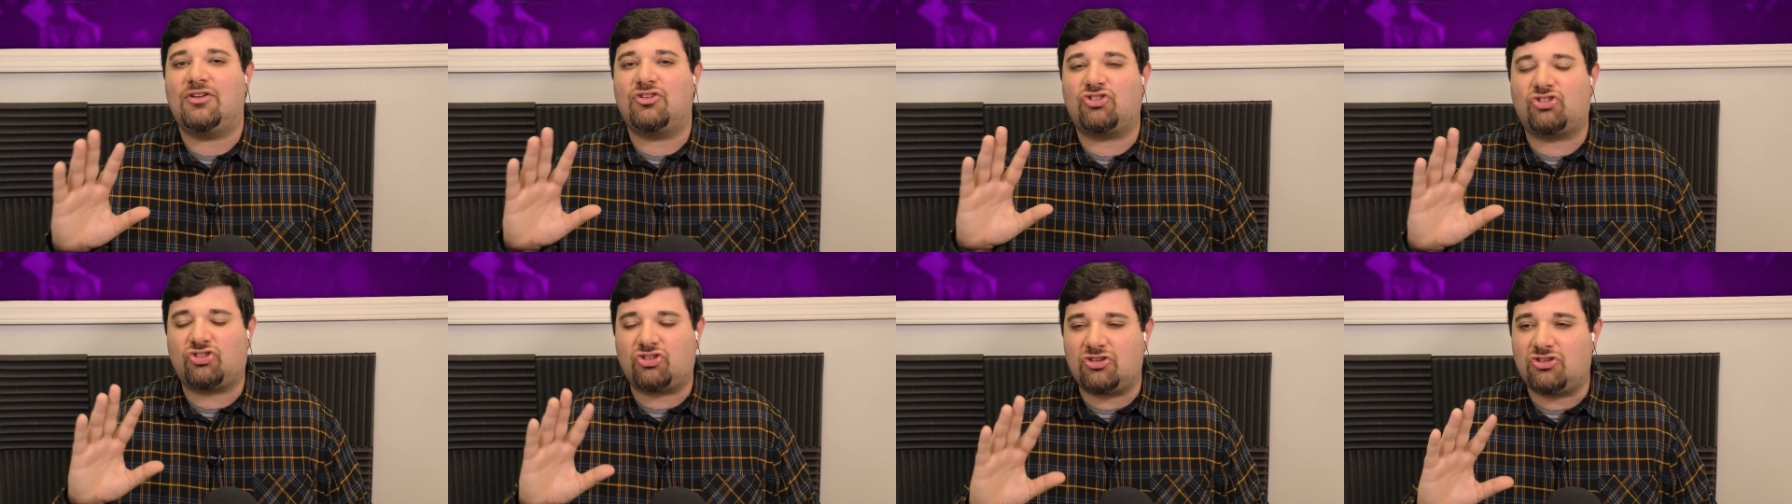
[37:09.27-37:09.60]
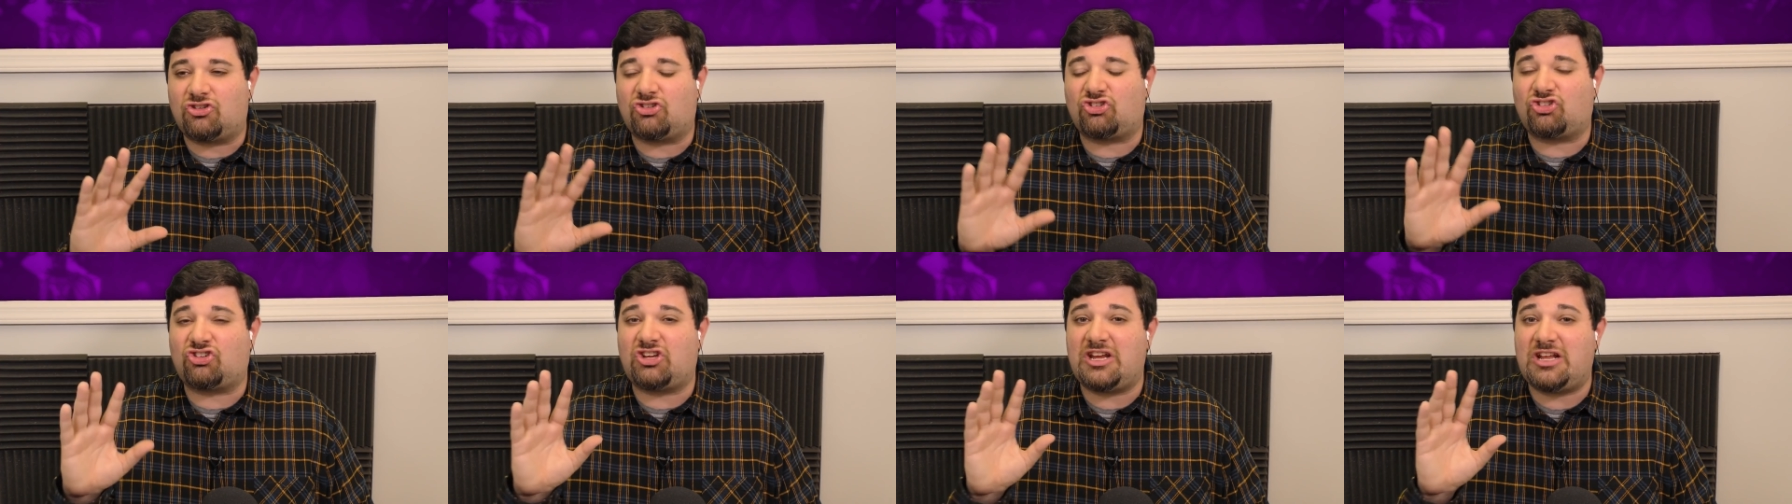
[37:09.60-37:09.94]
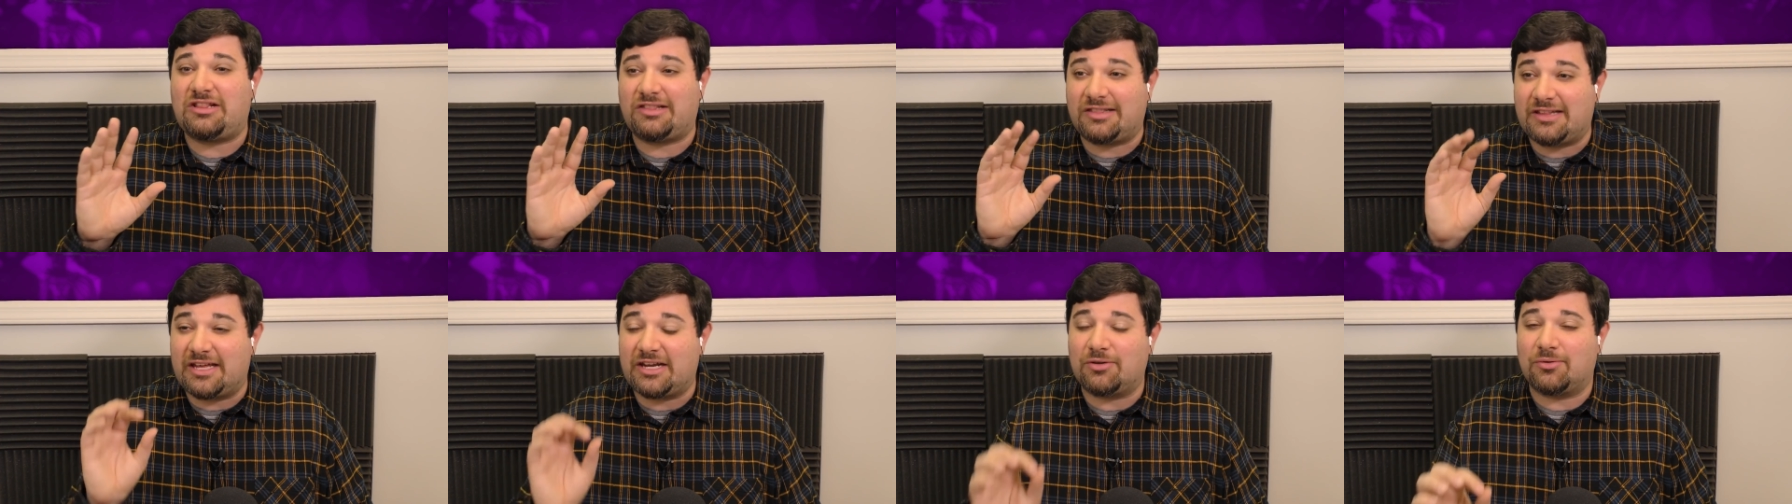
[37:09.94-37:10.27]

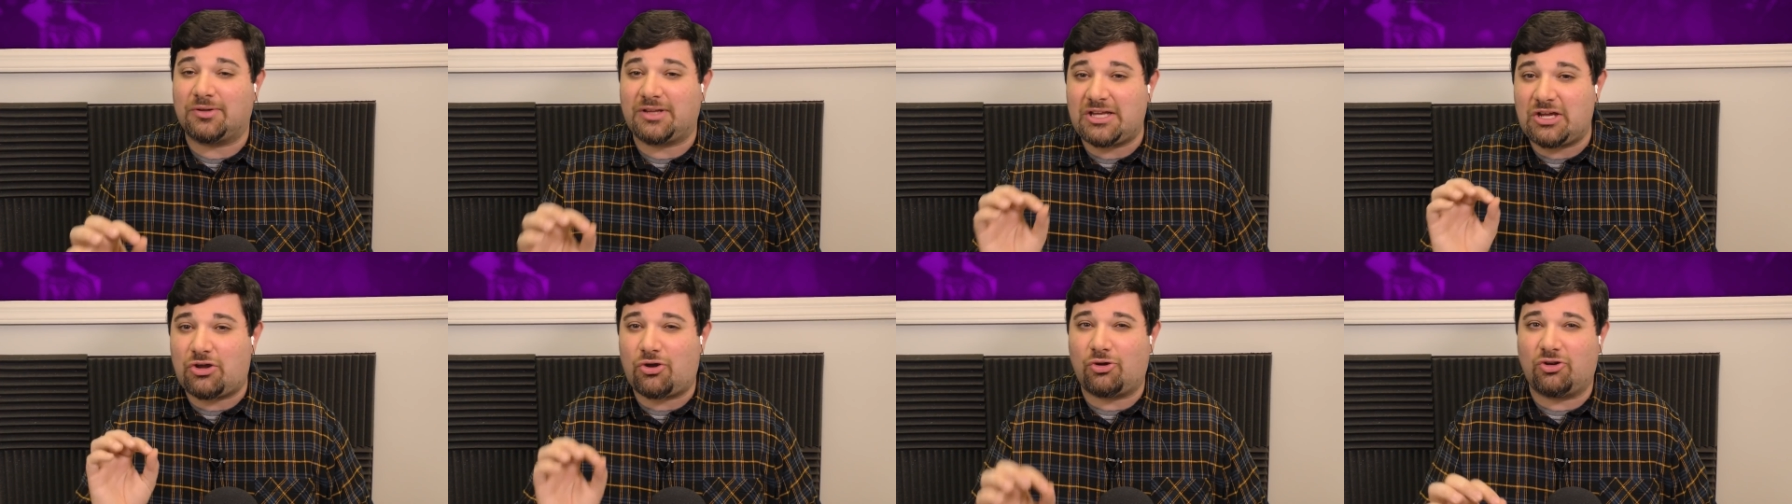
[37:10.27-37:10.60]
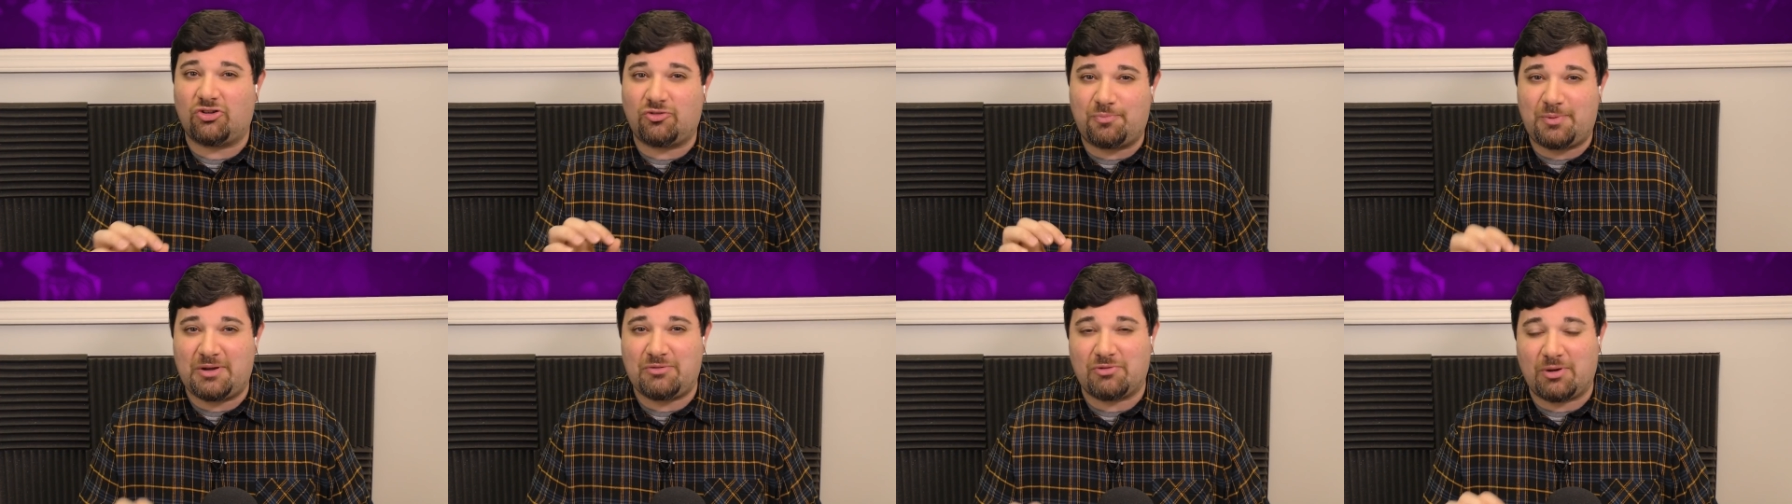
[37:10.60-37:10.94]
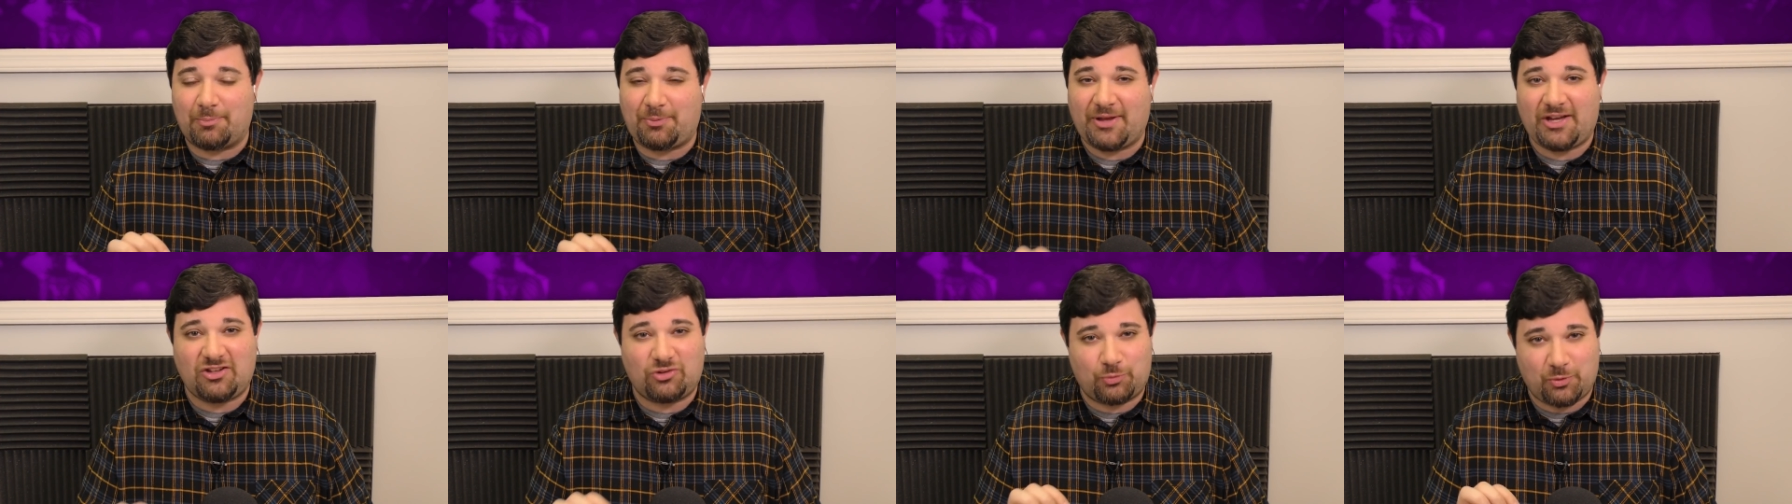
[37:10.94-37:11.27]
She literally could have been
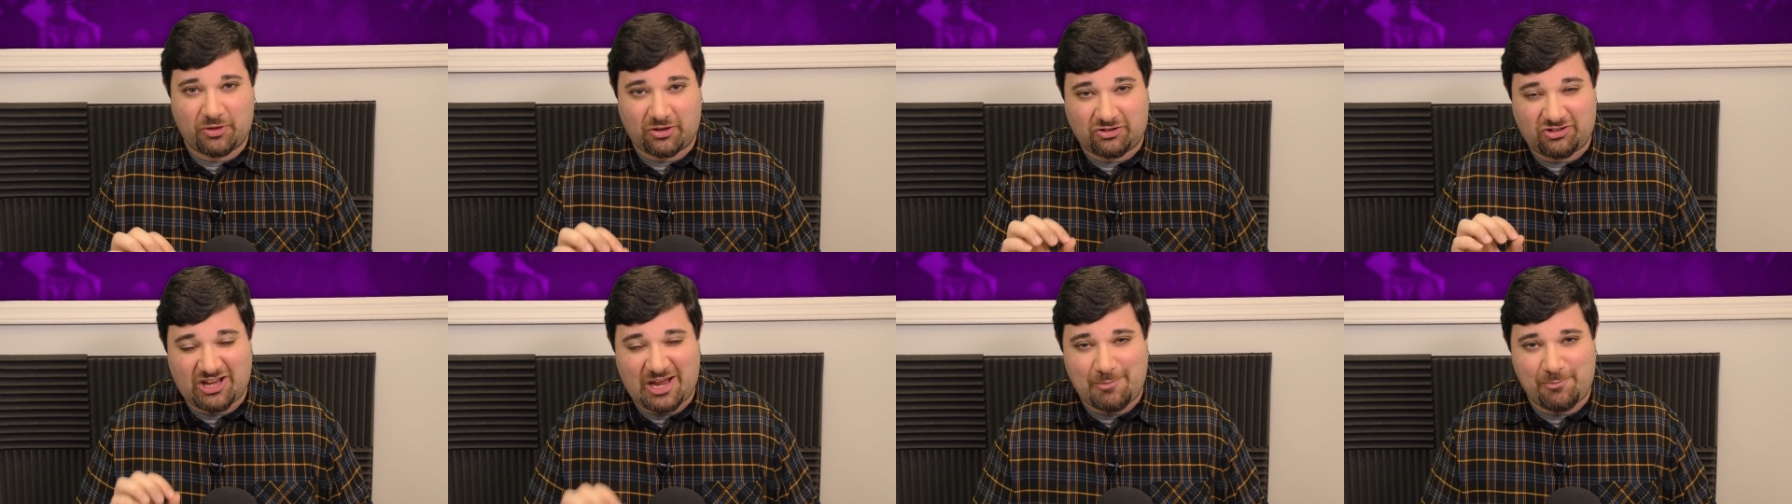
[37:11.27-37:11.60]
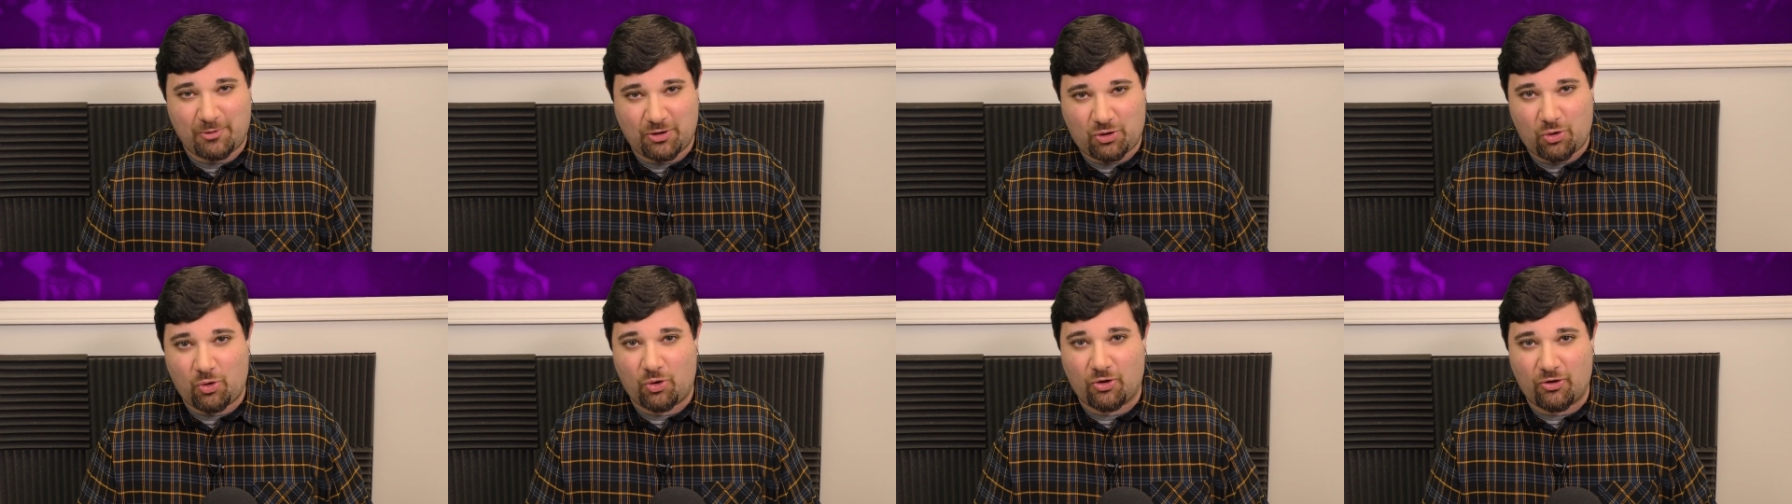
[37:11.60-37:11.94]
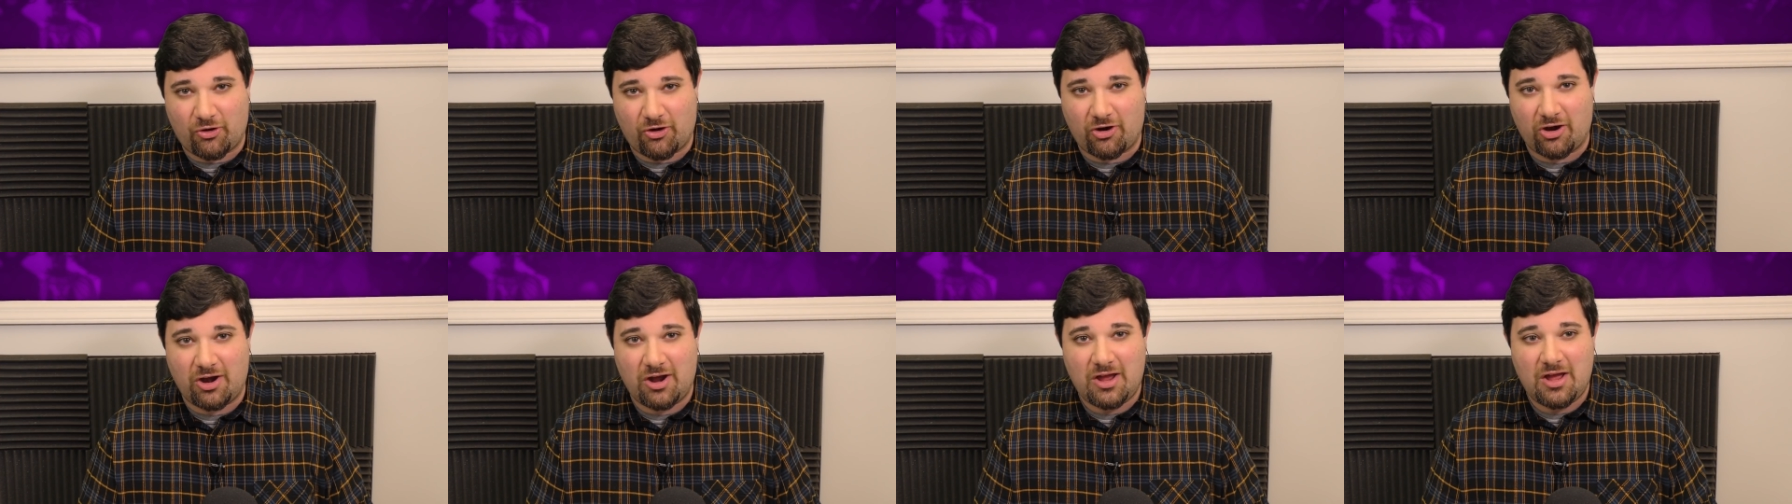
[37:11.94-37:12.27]
replaced with a tape
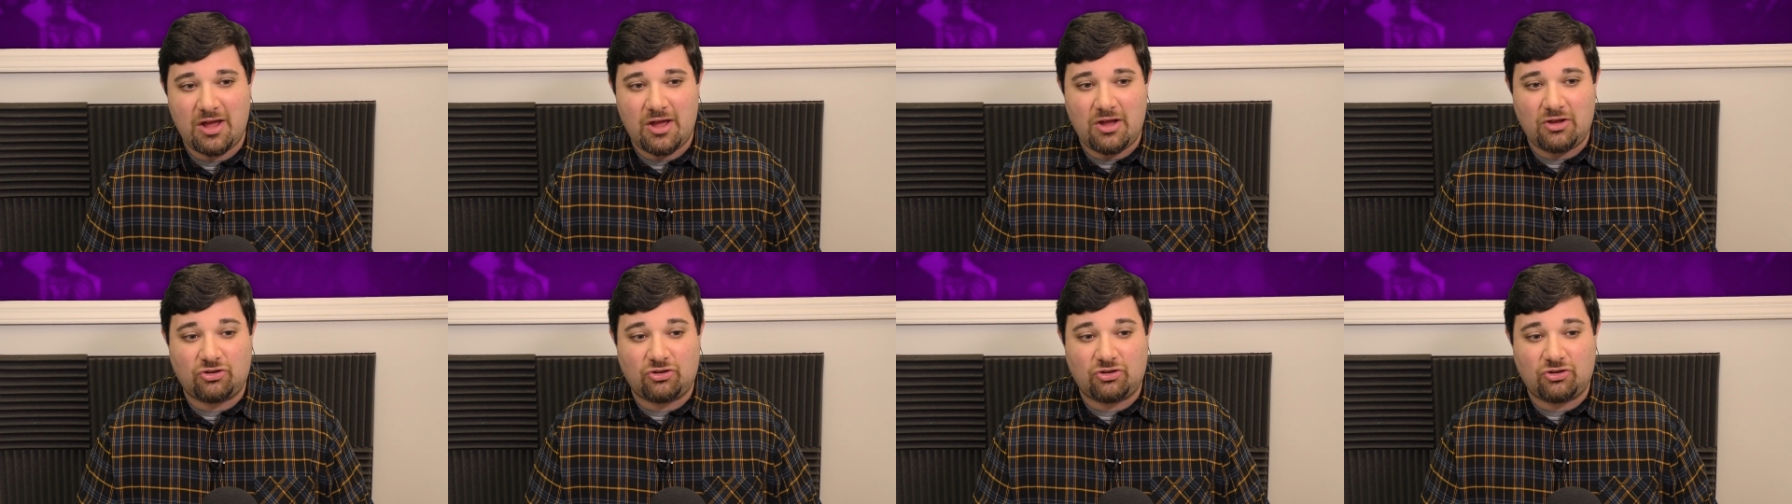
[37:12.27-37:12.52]
recorder.